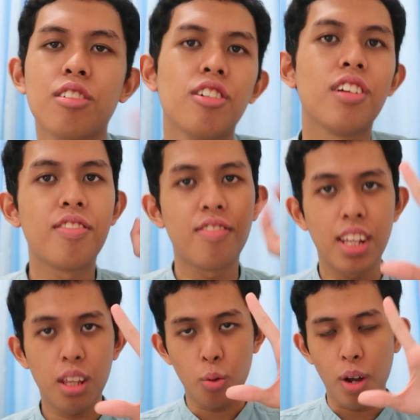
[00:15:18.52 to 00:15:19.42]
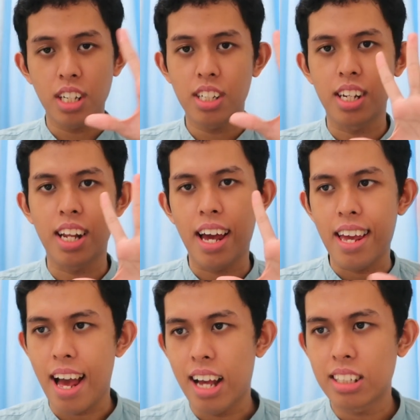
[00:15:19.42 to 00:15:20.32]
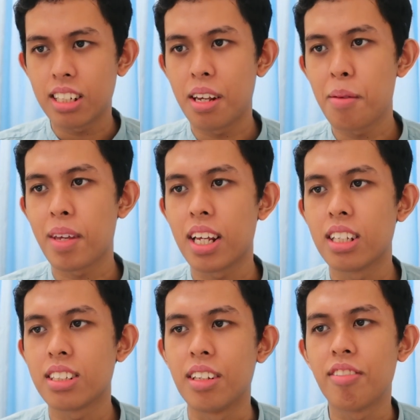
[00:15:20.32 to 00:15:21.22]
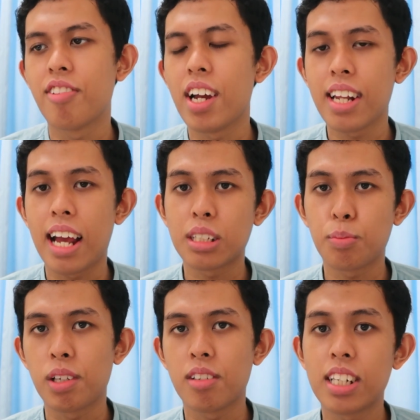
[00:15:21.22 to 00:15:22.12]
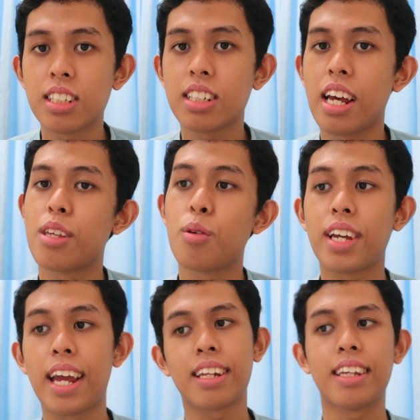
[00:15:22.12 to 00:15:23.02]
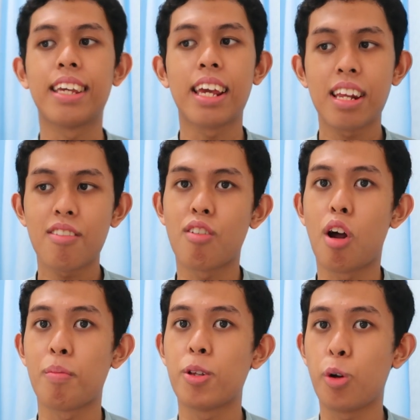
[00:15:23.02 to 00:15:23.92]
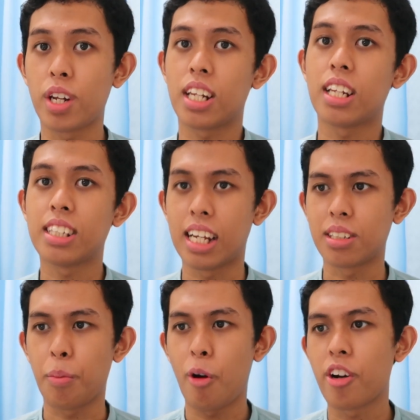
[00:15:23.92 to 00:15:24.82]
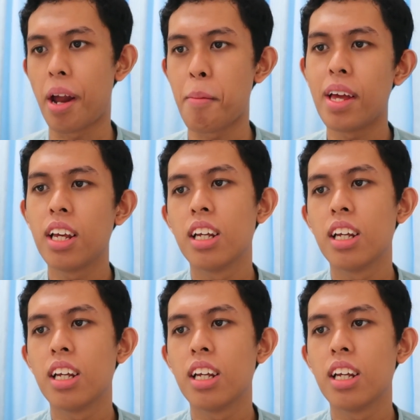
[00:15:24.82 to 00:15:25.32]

so for the fifth question I asked him is the fun experience that you can gain from joining the TESL program.